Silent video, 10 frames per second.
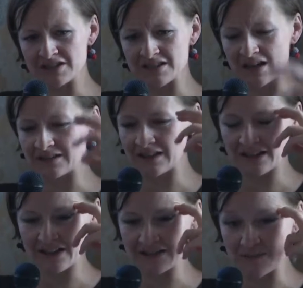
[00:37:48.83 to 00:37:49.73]
start
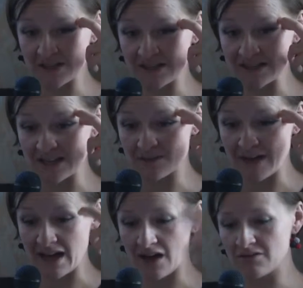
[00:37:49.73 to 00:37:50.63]
thinking something is under
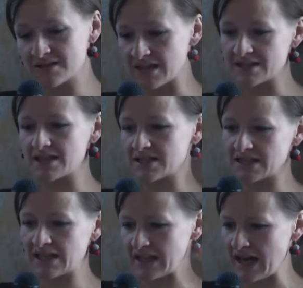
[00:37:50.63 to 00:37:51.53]
my house, they start
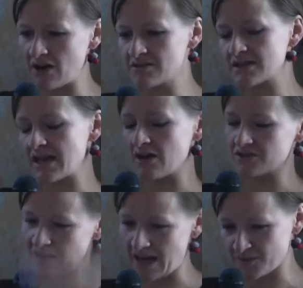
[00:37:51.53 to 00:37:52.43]
digging the house and the house
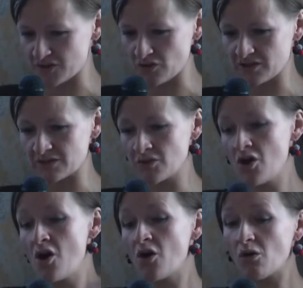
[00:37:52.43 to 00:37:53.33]
collapses over them.
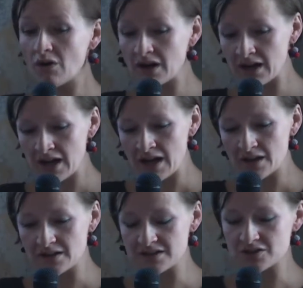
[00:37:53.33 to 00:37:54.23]
Or there are